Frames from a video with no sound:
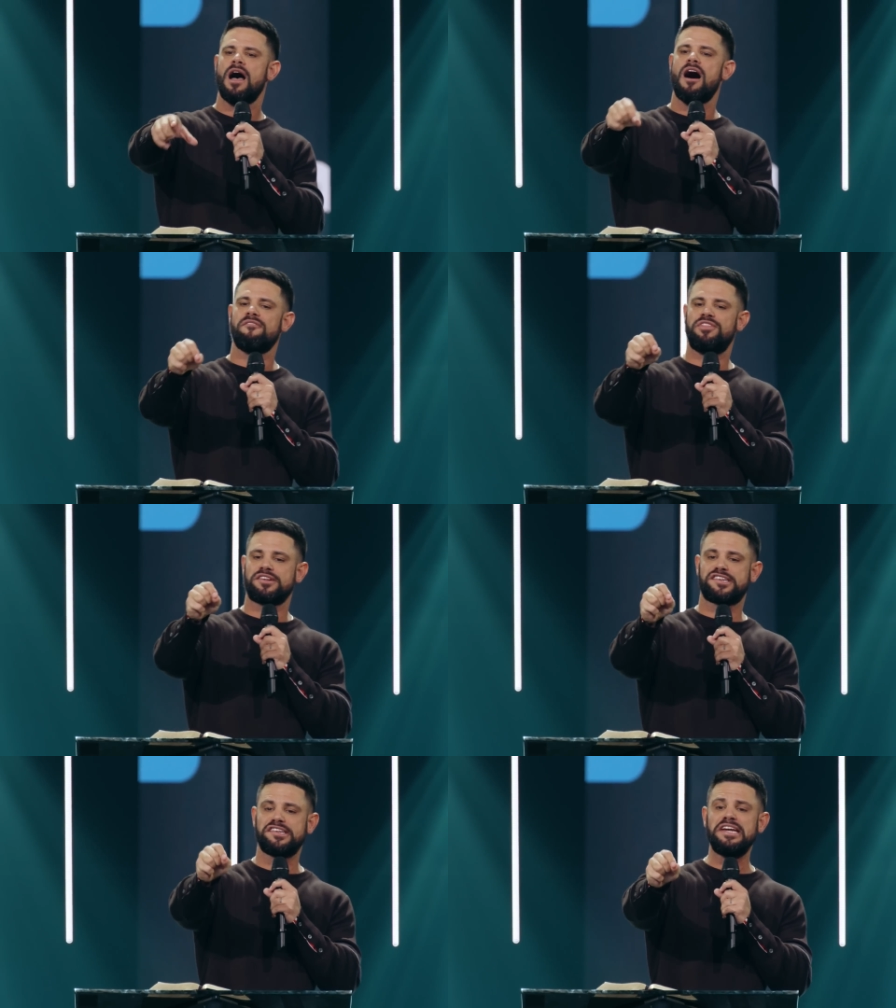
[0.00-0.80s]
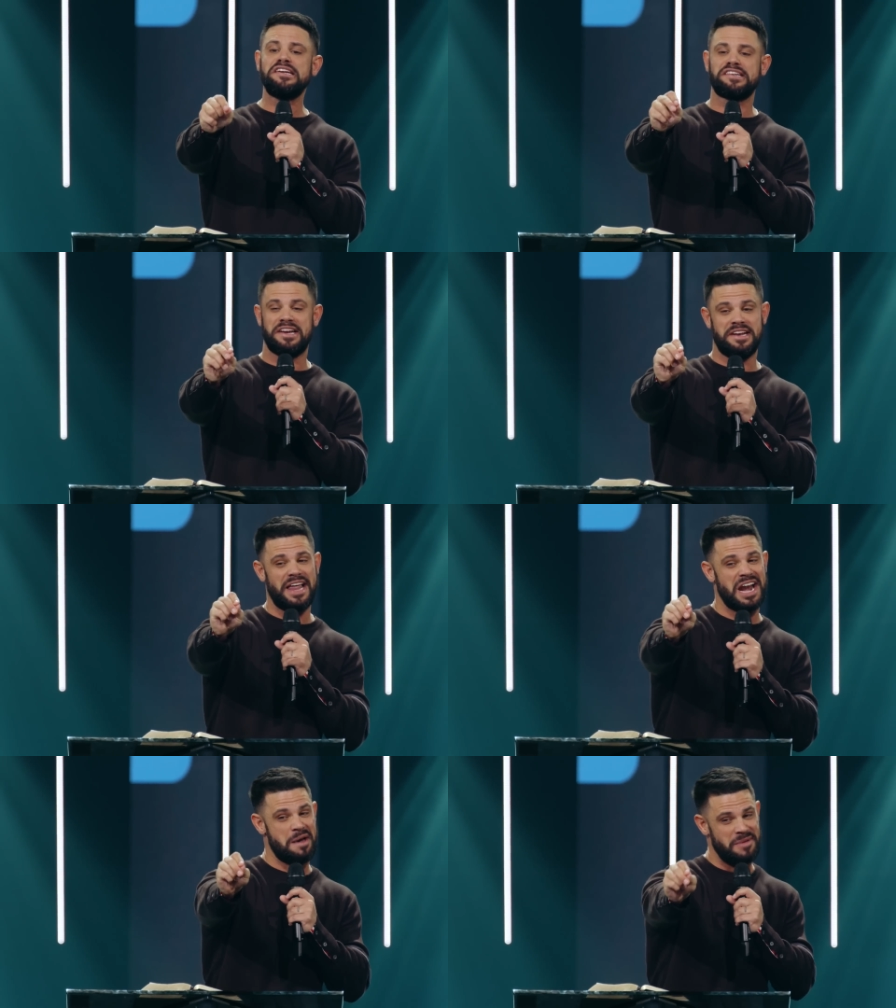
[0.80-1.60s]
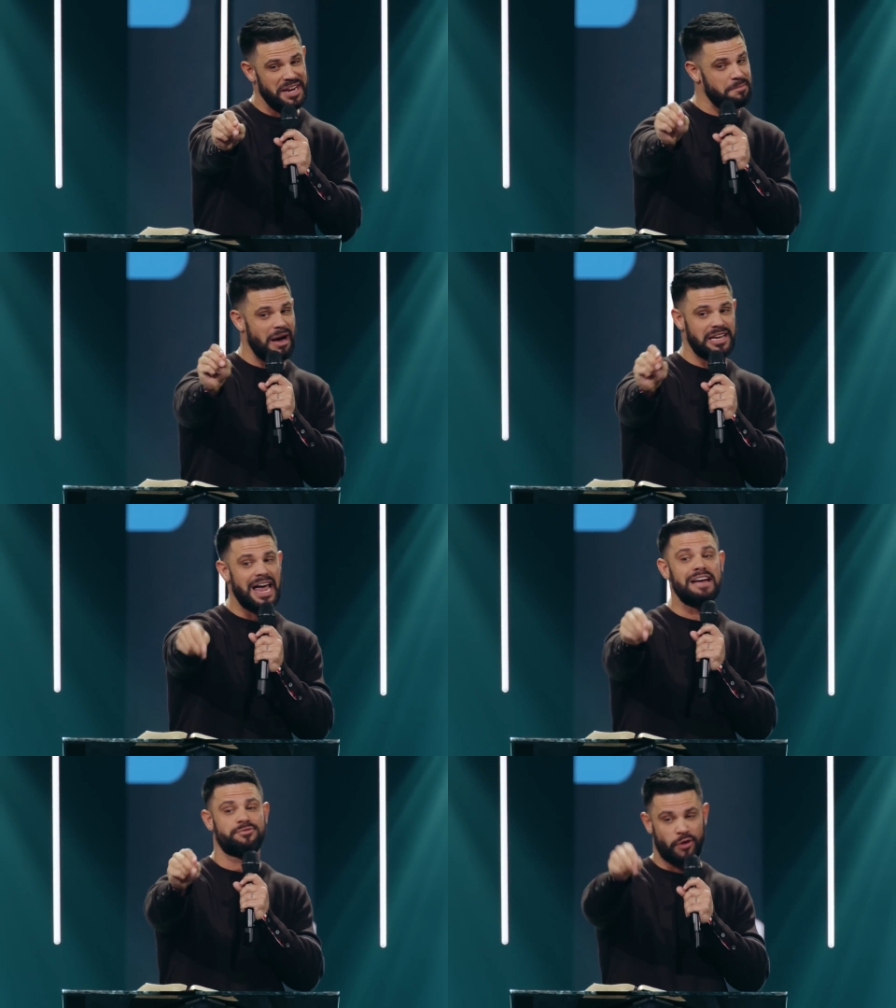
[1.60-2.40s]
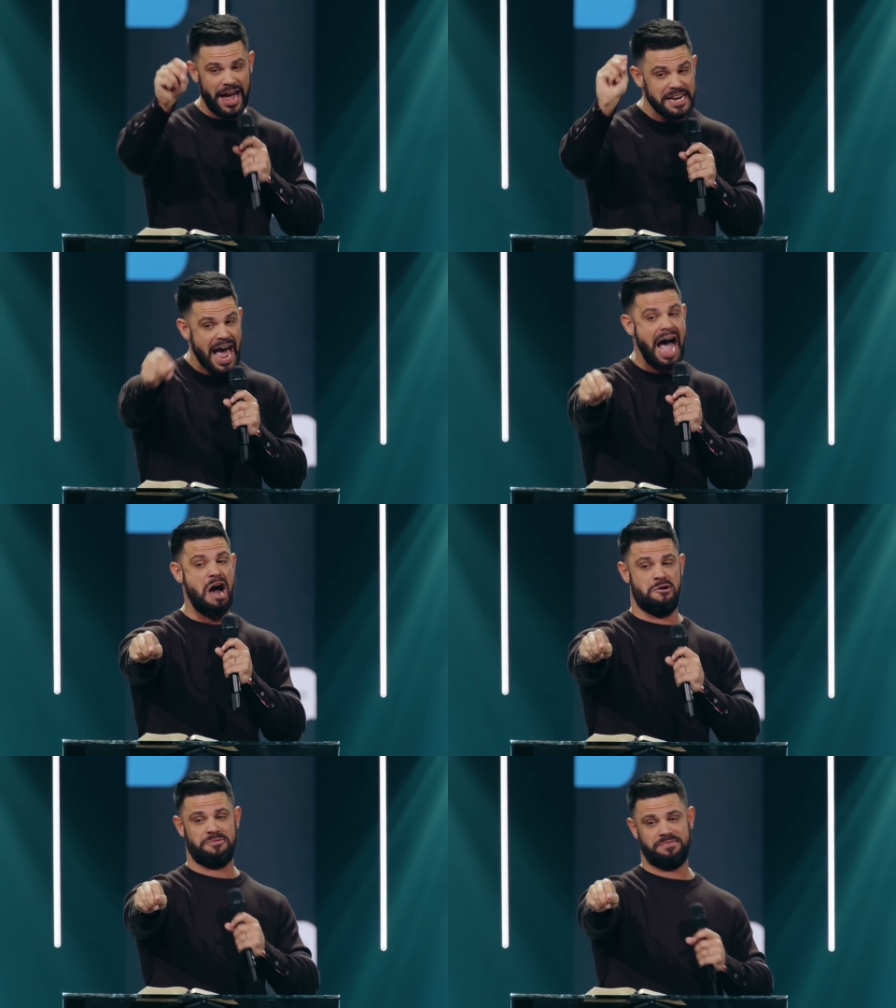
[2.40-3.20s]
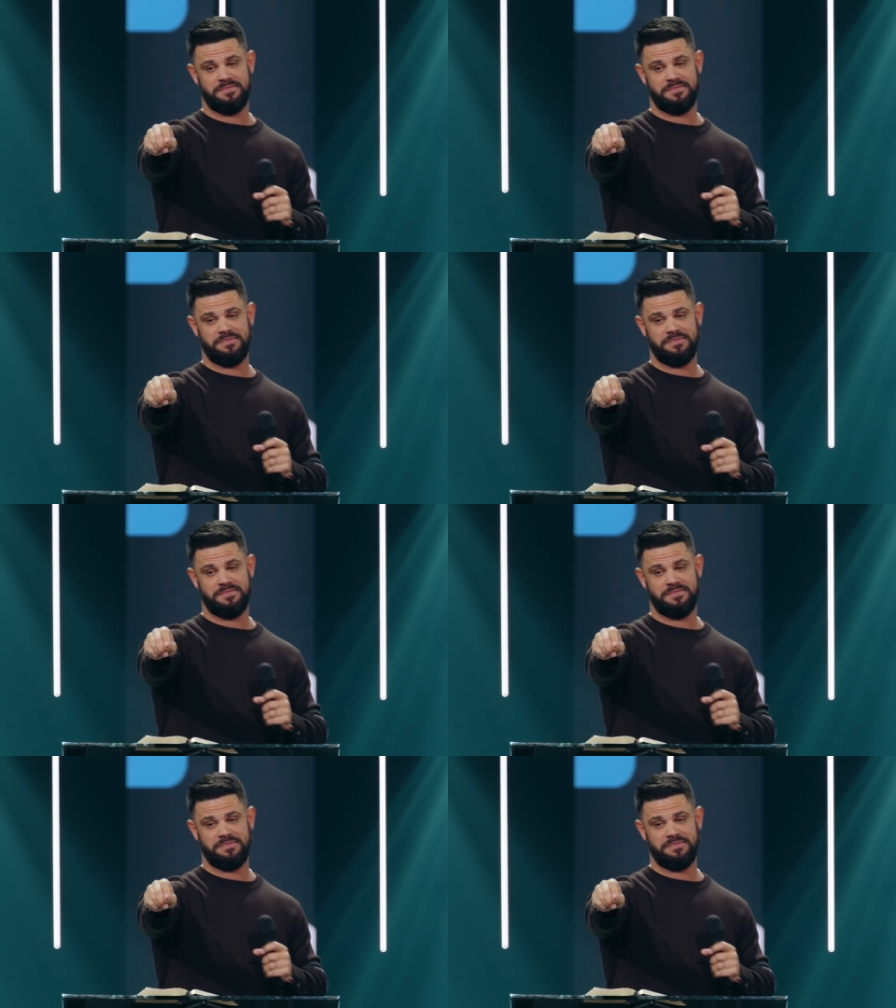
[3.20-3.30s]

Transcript: of the season that I'm in in my life right now,